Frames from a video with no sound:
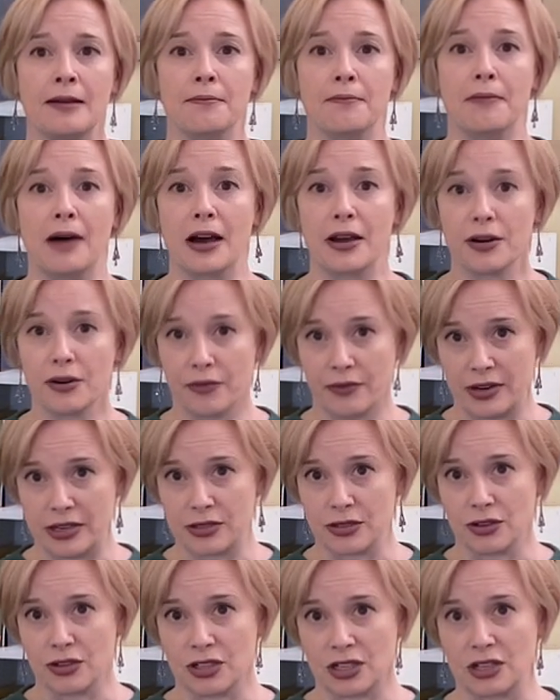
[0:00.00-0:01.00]
Modern
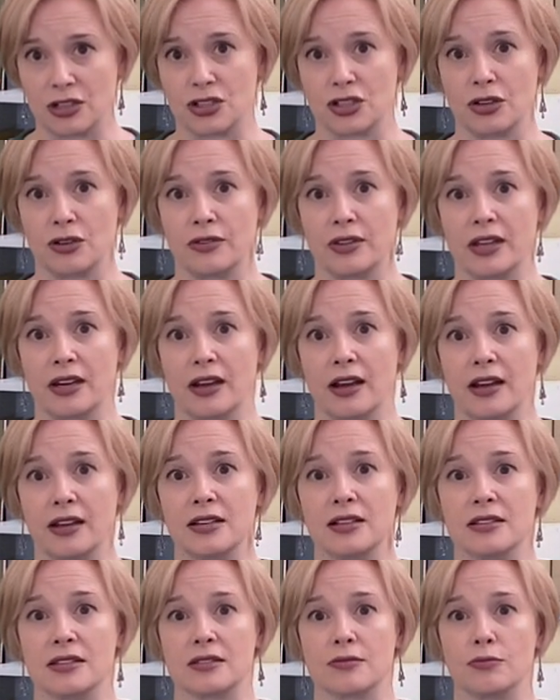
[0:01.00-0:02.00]
research has shown that
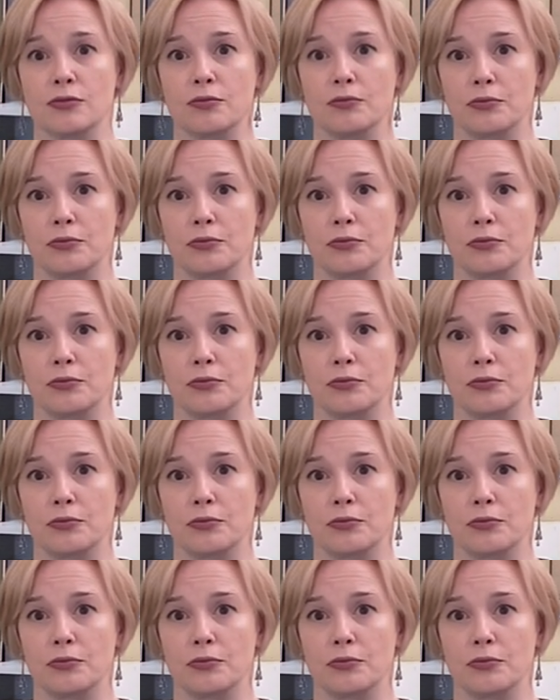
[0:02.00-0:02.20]
onions